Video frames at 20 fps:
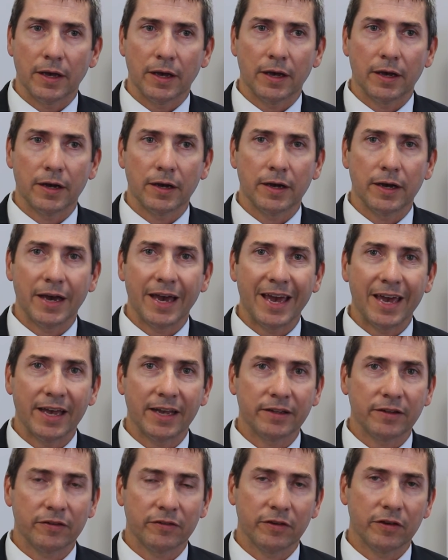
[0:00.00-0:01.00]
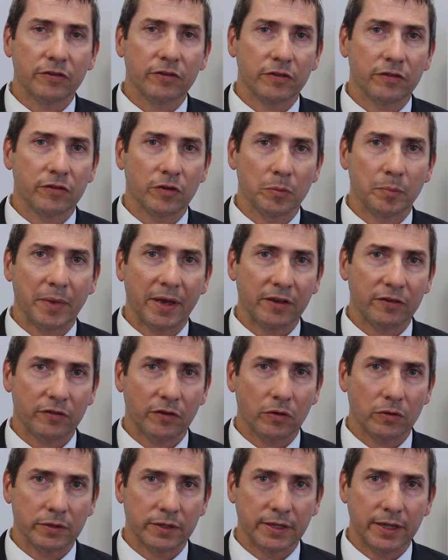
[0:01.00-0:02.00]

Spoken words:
And decisions are based on